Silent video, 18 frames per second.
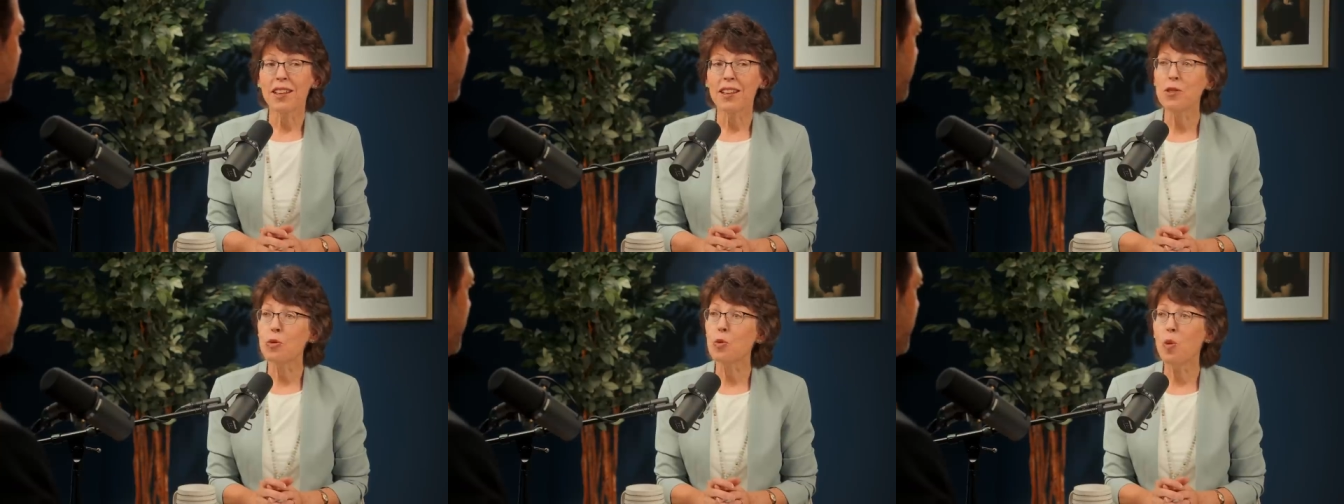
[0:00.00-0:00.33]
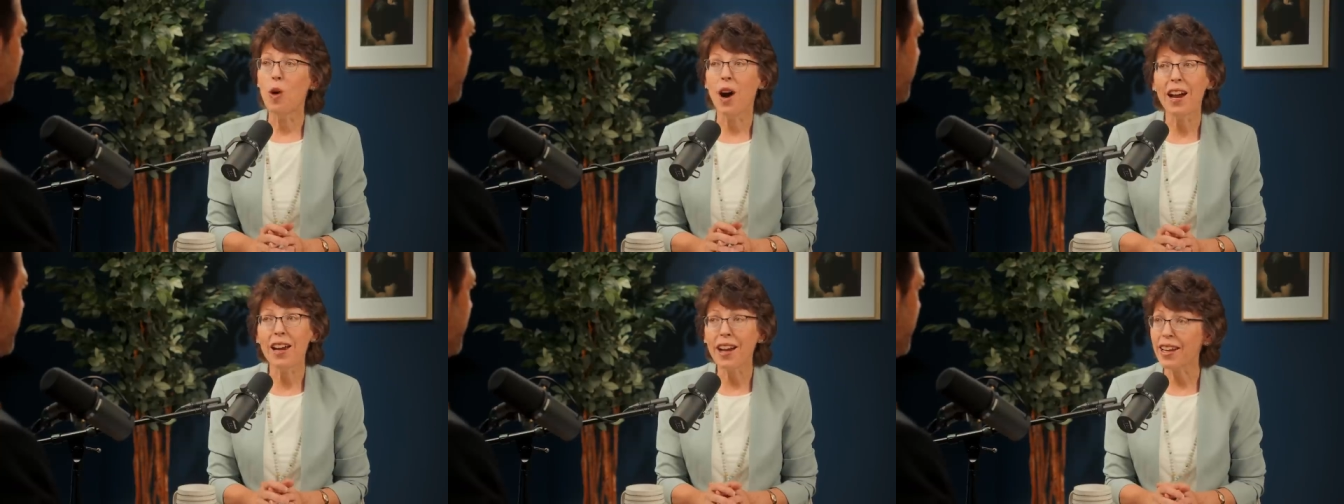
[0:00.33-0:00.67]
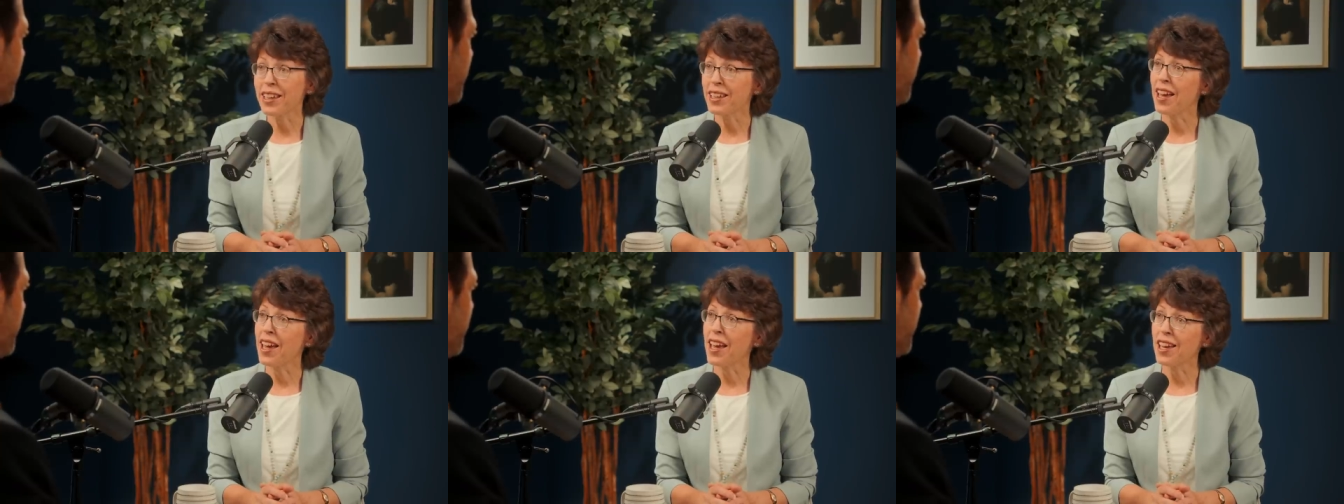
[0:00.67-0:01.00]
It's why
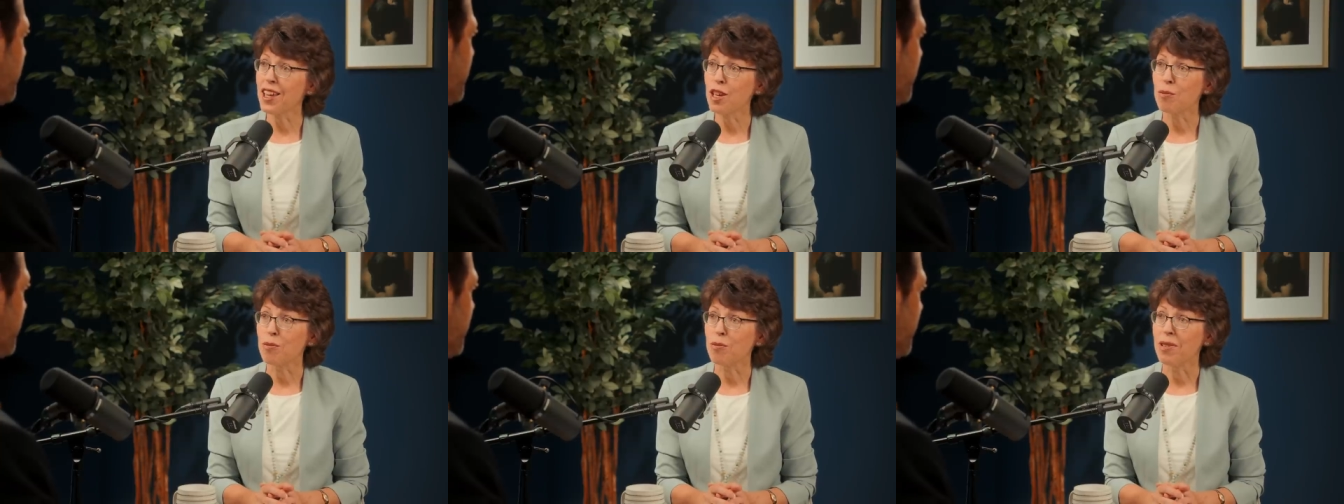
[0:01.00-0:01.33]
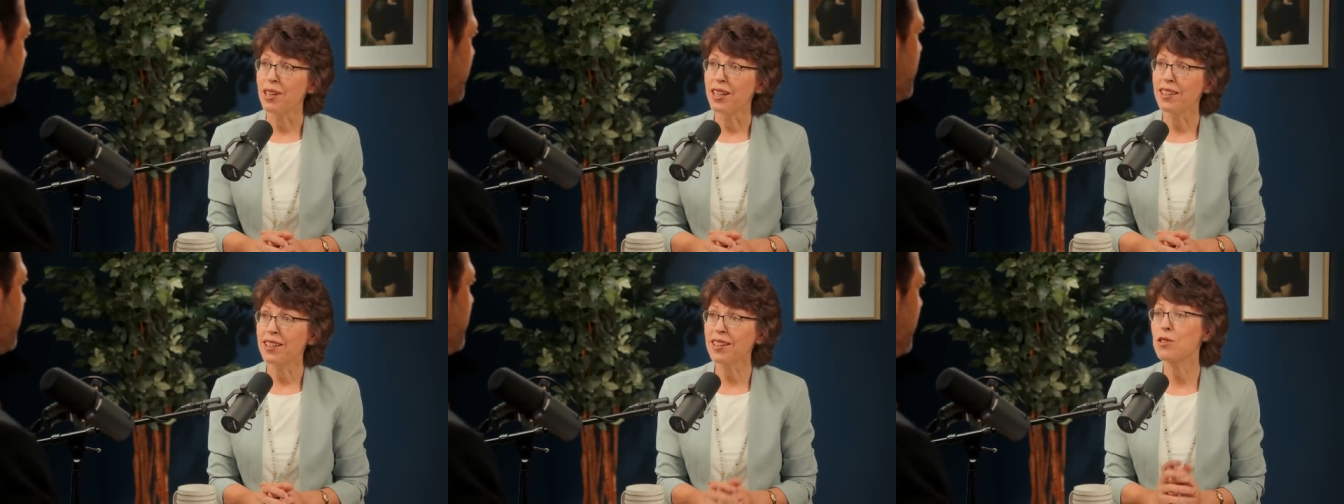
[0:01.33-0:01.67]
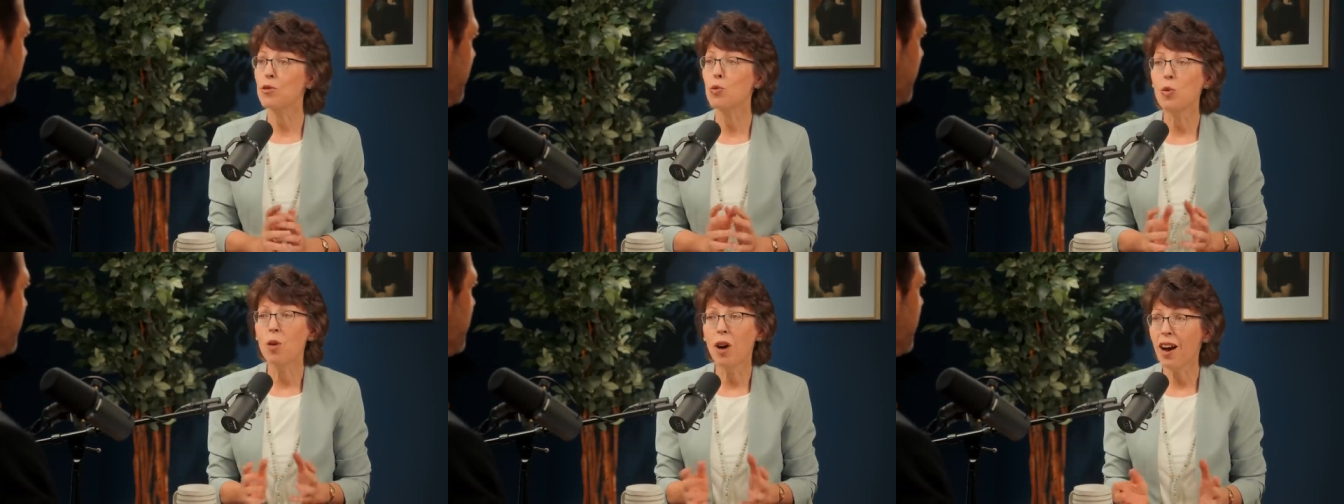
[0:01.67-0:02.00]
I came. Mm-hmm.
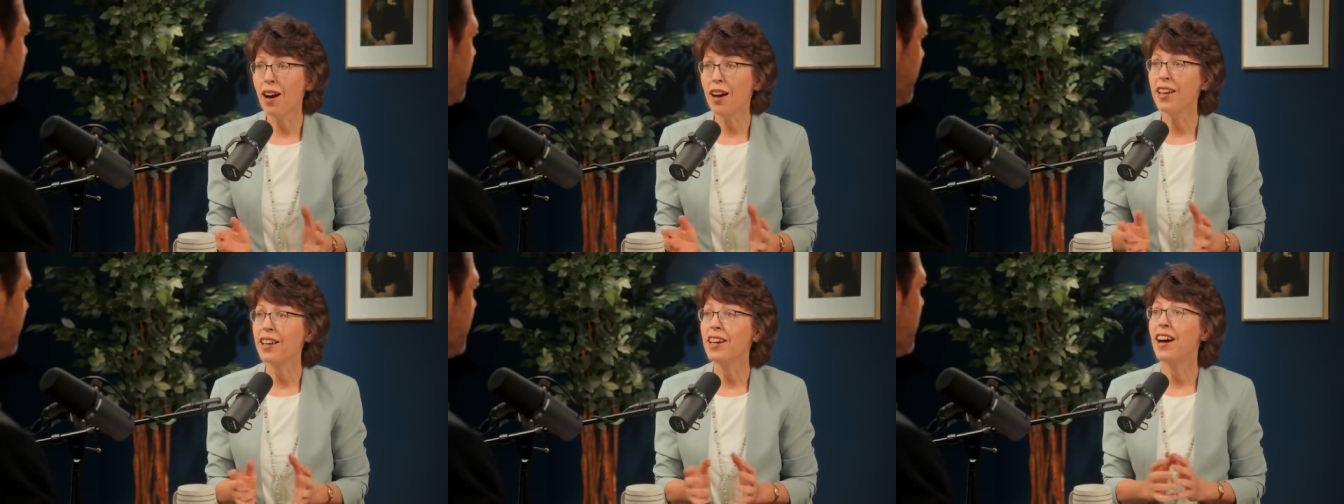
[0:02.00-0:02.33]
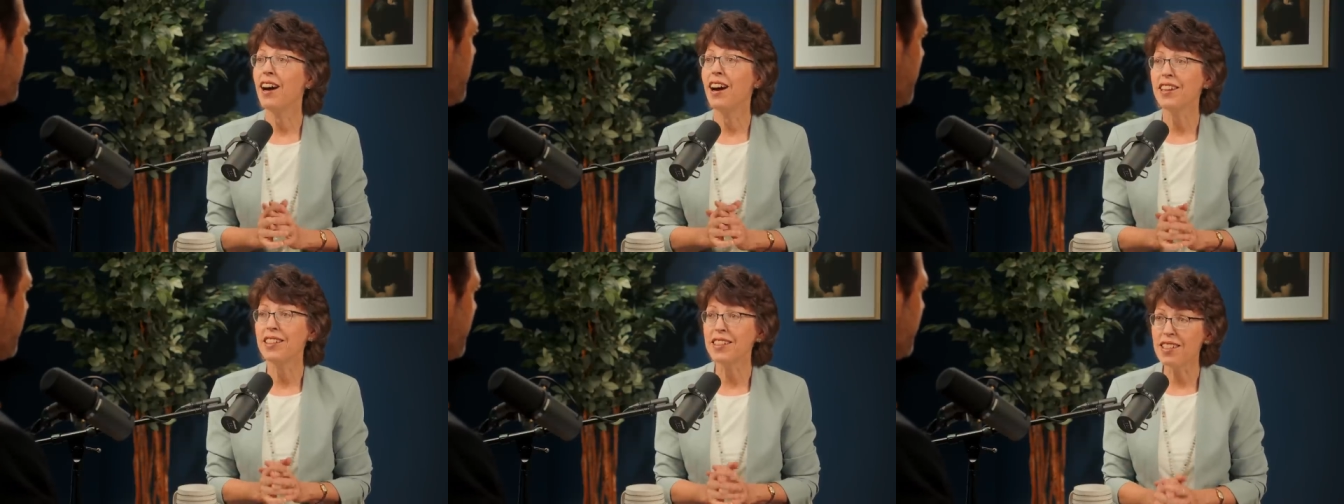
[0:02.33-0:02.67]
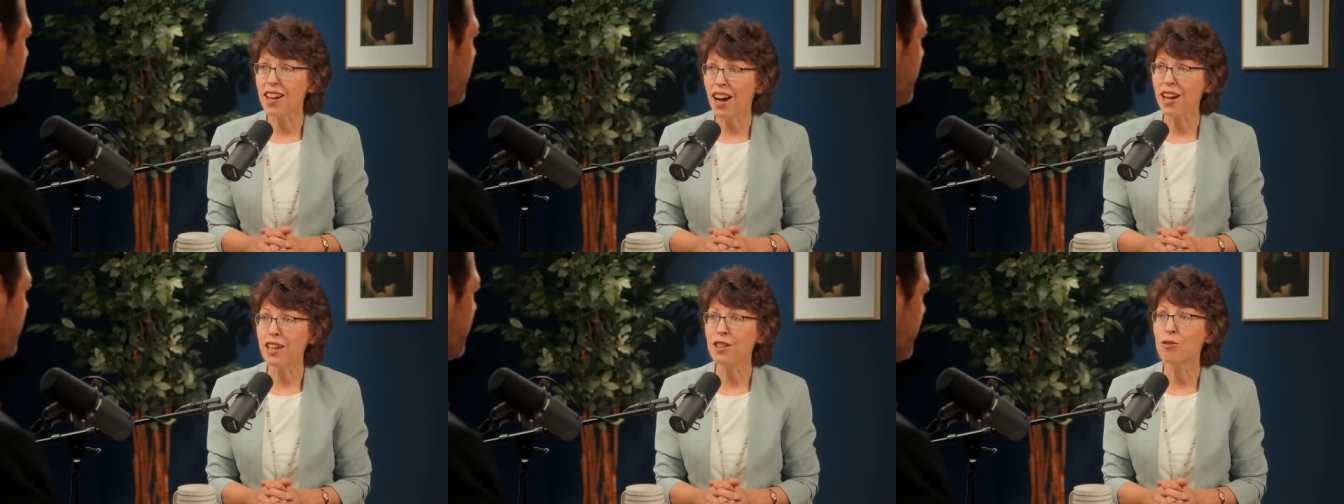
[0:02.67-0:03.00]
It's why I
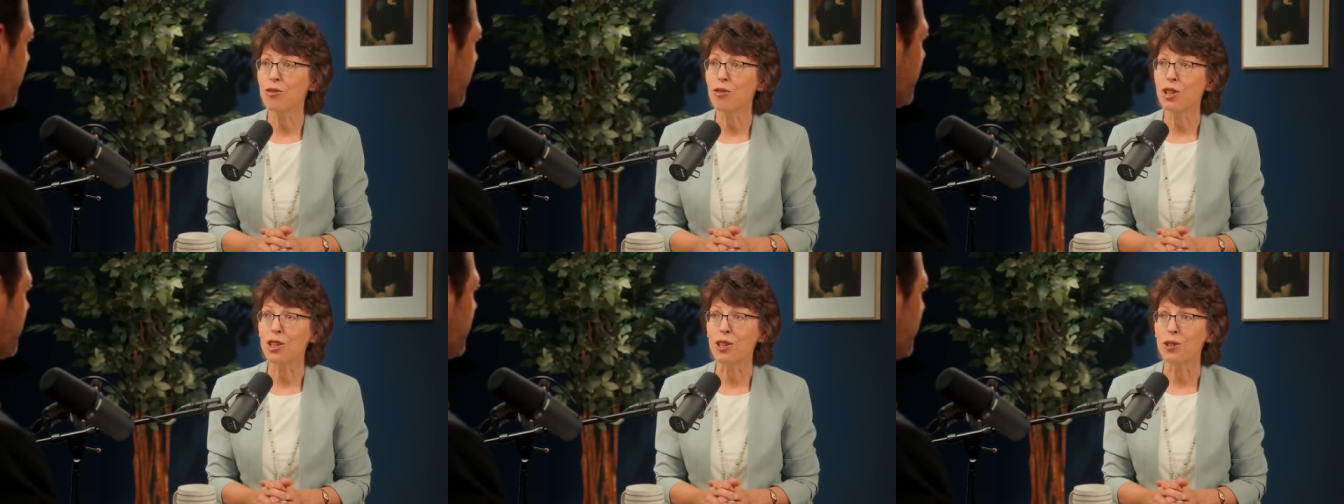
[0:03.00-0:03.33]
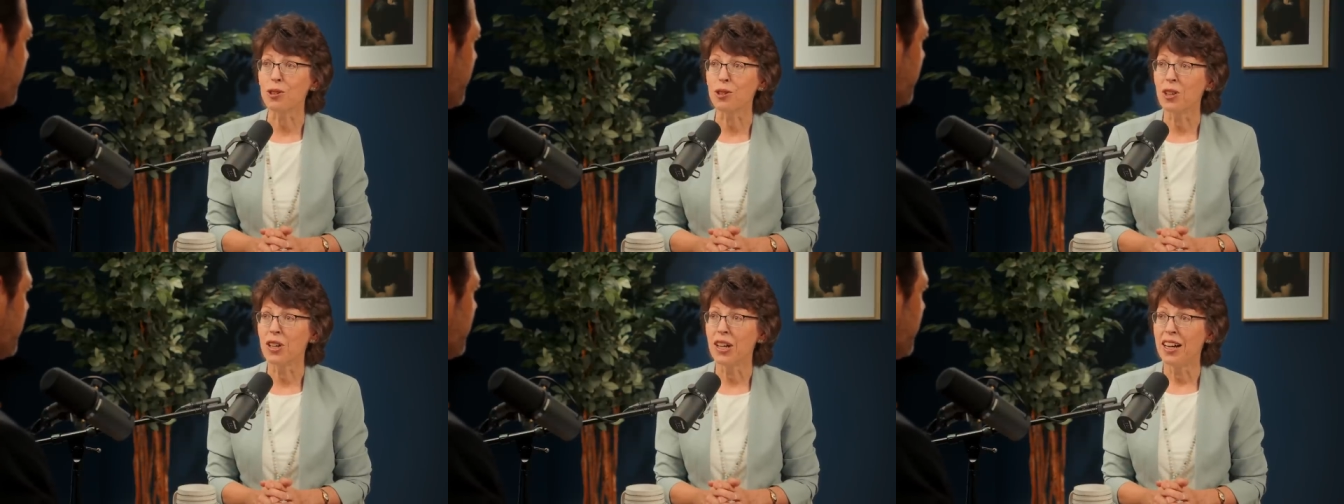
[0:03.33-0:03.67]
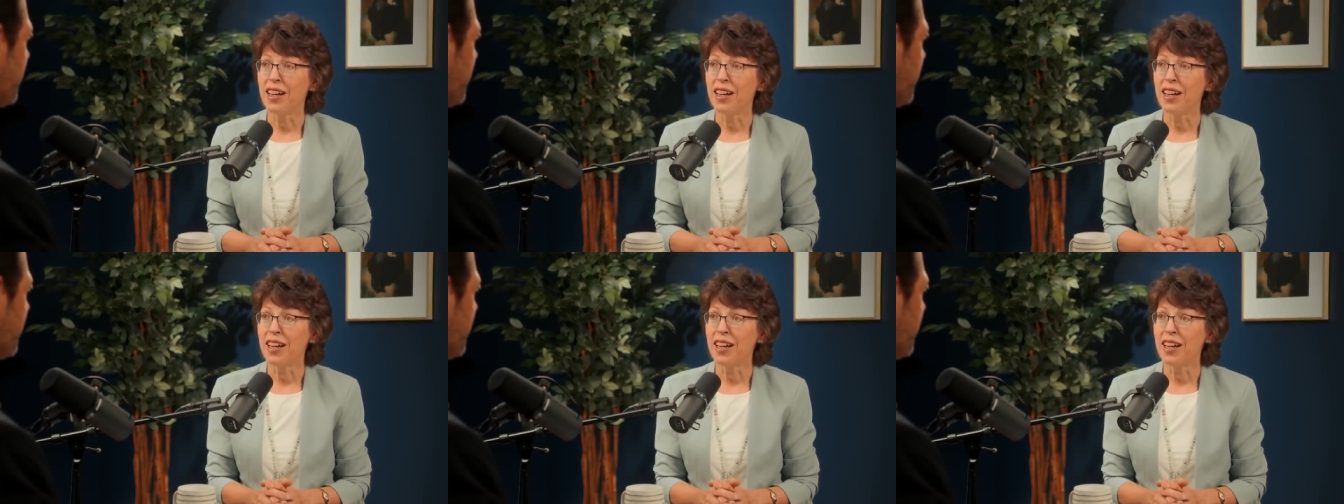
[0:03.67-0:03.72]
died for you."